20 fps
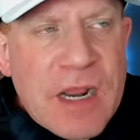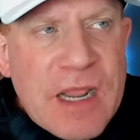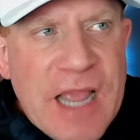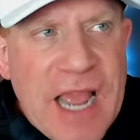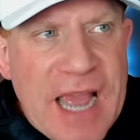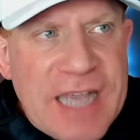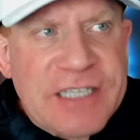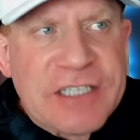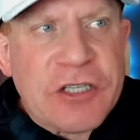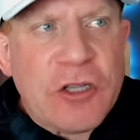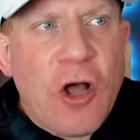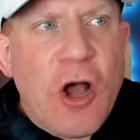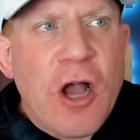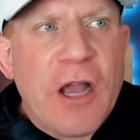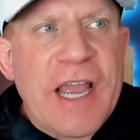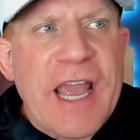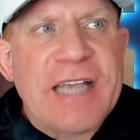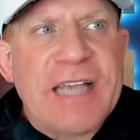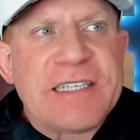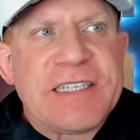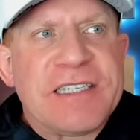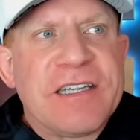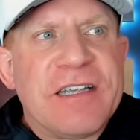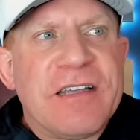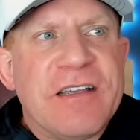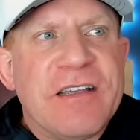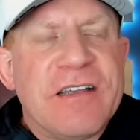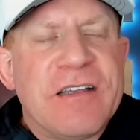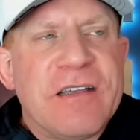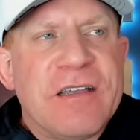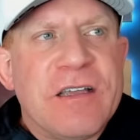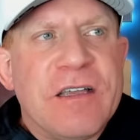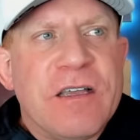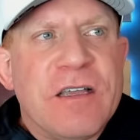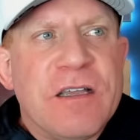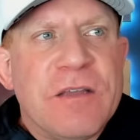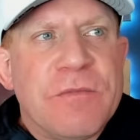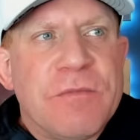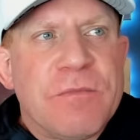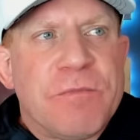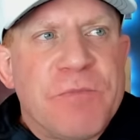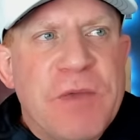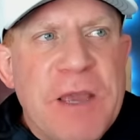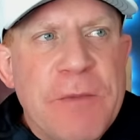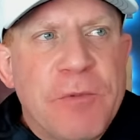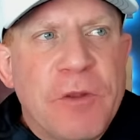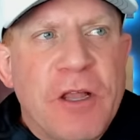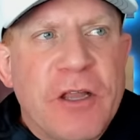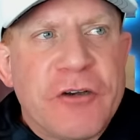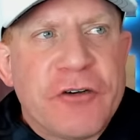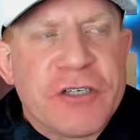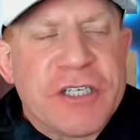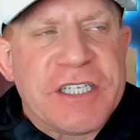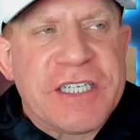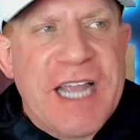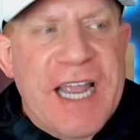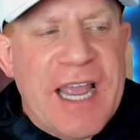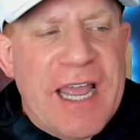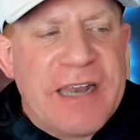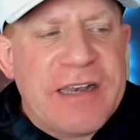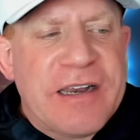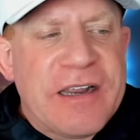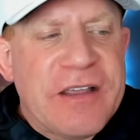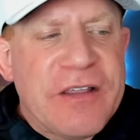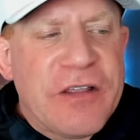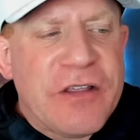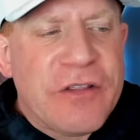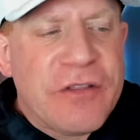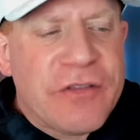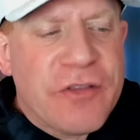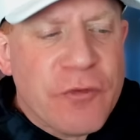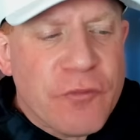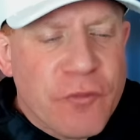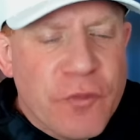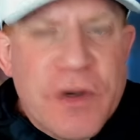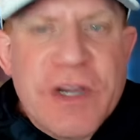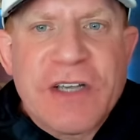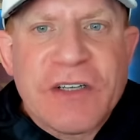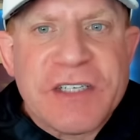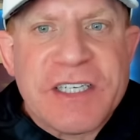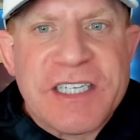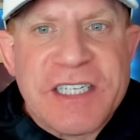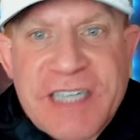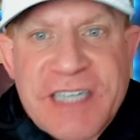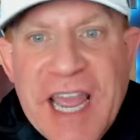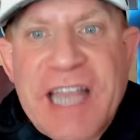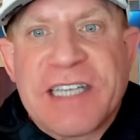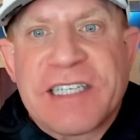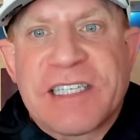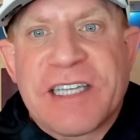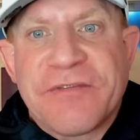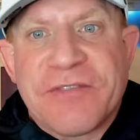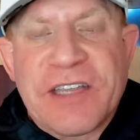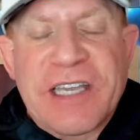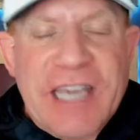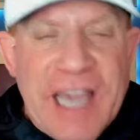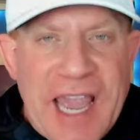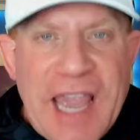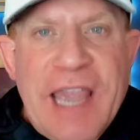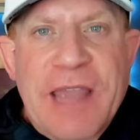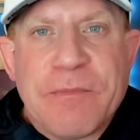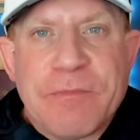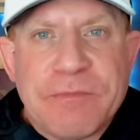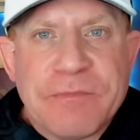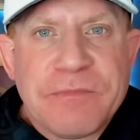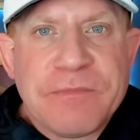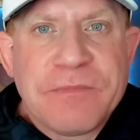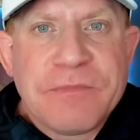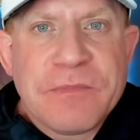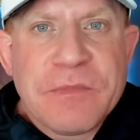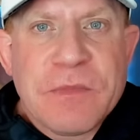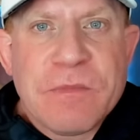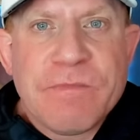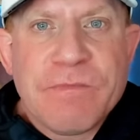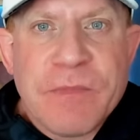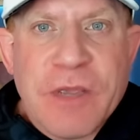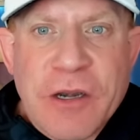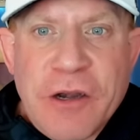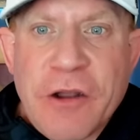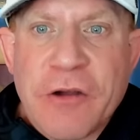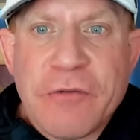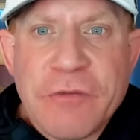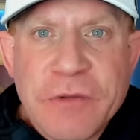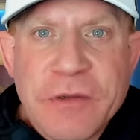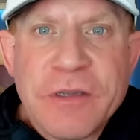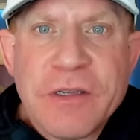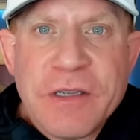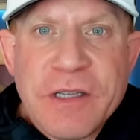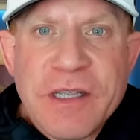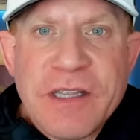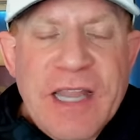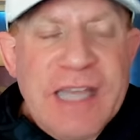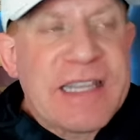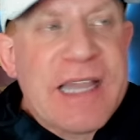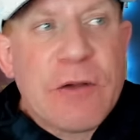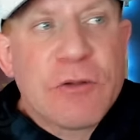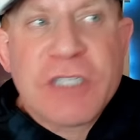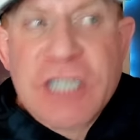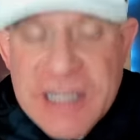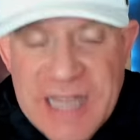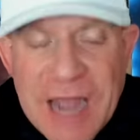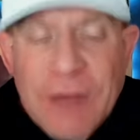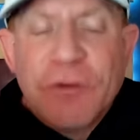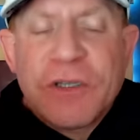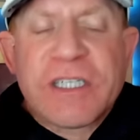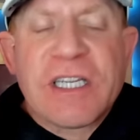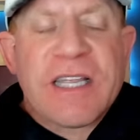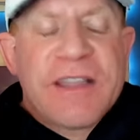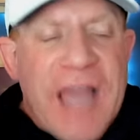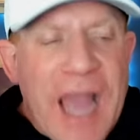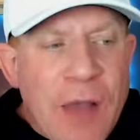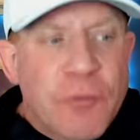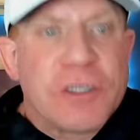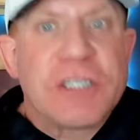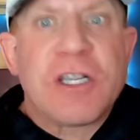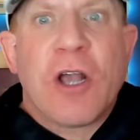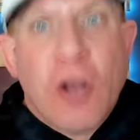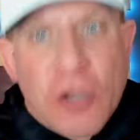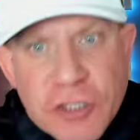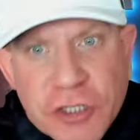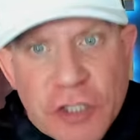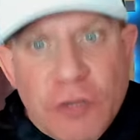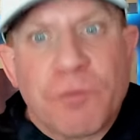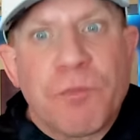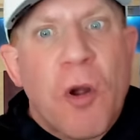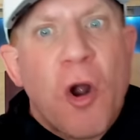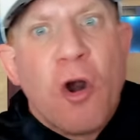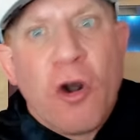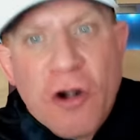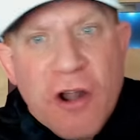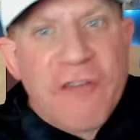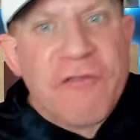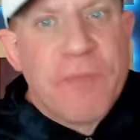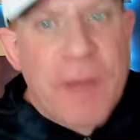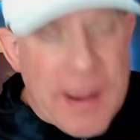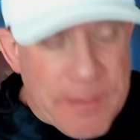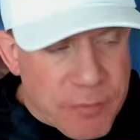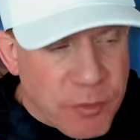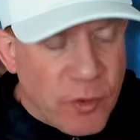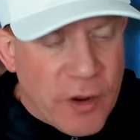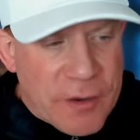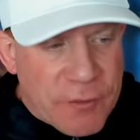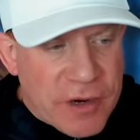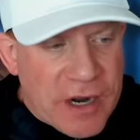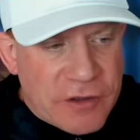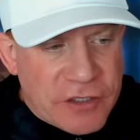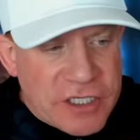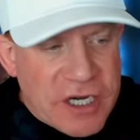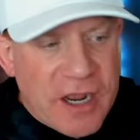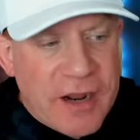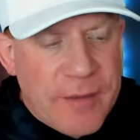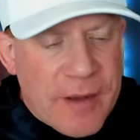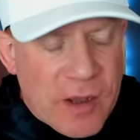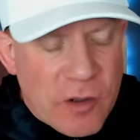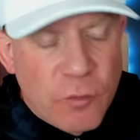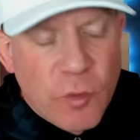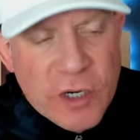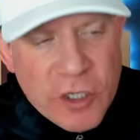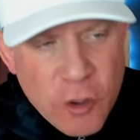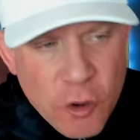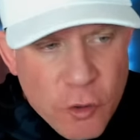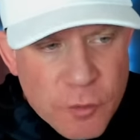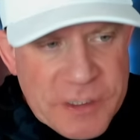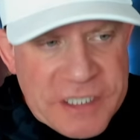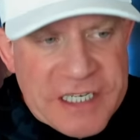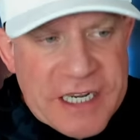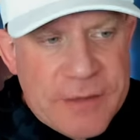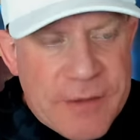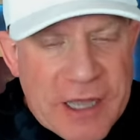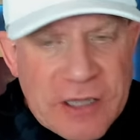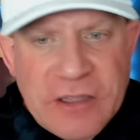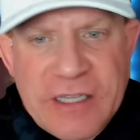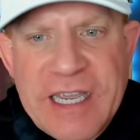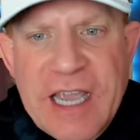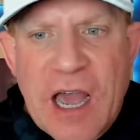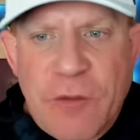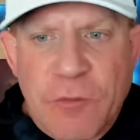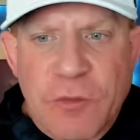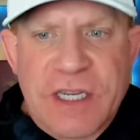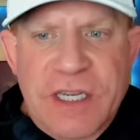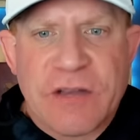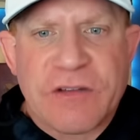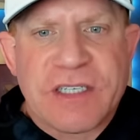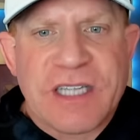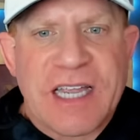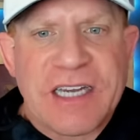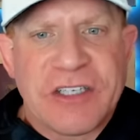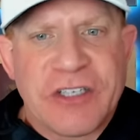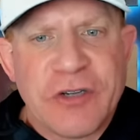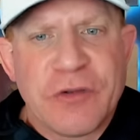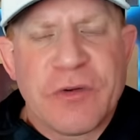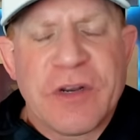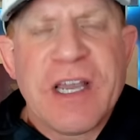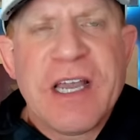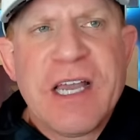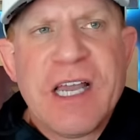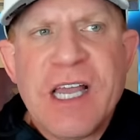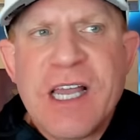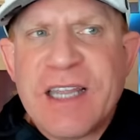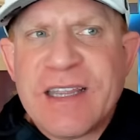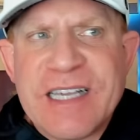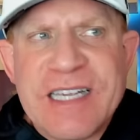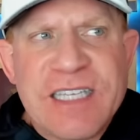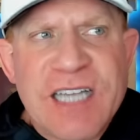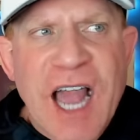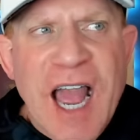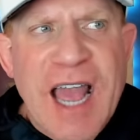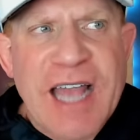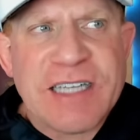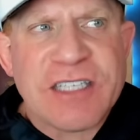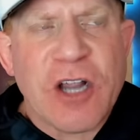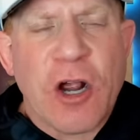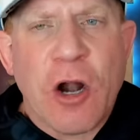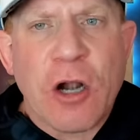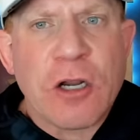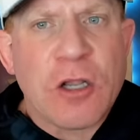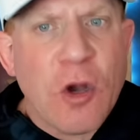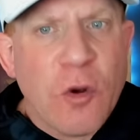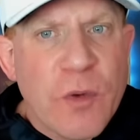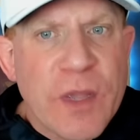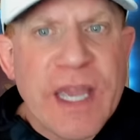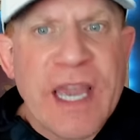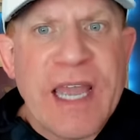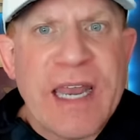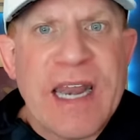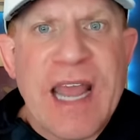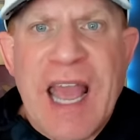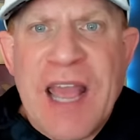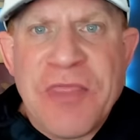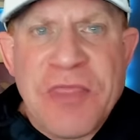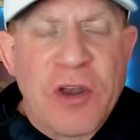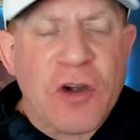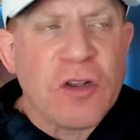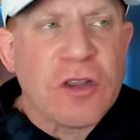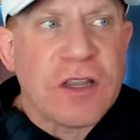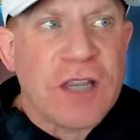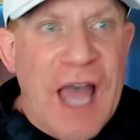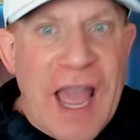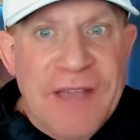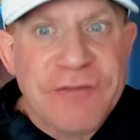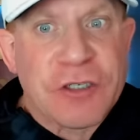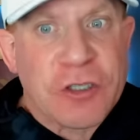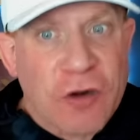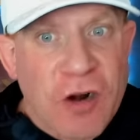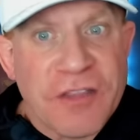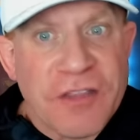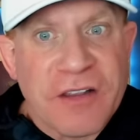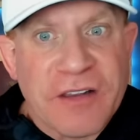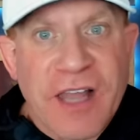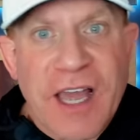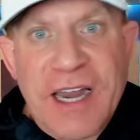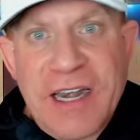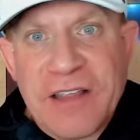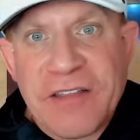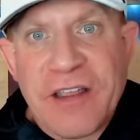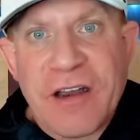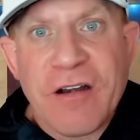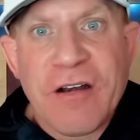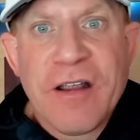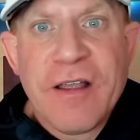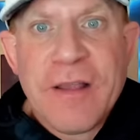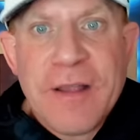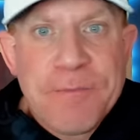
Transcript: as long as people understand the real stakes of the game you know, like that was that was that was also part of my point when I was talking about what Colby said about Leon was I was like, dude, these guys are going in and their lives are on the line in there.